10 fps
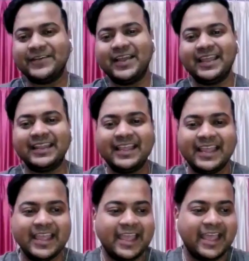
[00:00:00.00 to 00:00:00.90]
right.
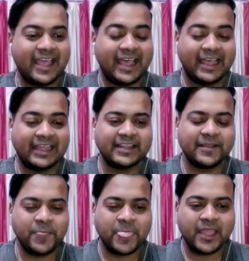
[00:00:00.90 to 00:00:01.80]
And
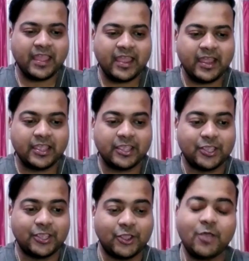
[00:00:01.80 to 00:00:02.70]

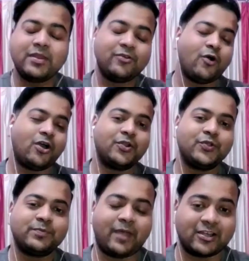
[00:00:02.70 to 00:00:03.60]
you have been awarded
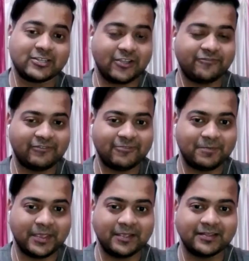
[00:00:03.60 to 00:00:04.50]
with Microsoft
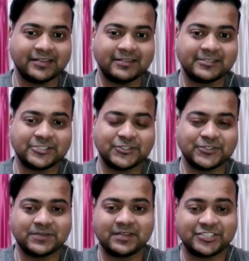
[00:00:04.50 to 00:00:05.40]
MVP.
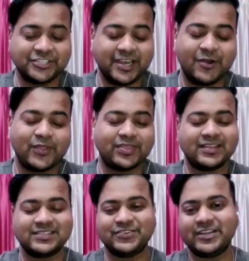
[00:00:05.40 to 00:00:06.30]
Share with
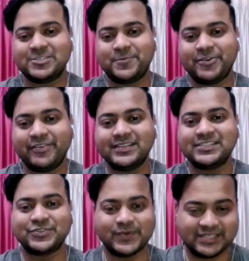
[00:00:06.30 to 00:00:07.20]
us your
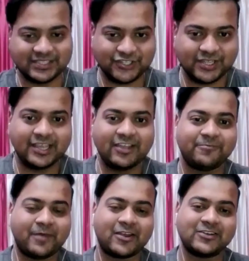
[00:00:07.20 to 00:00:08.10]
experience towards the journey
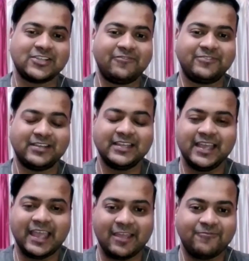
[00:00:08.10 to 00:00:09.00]
of Microsoft
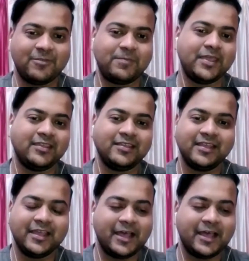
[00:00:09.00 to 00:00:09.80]
MVP,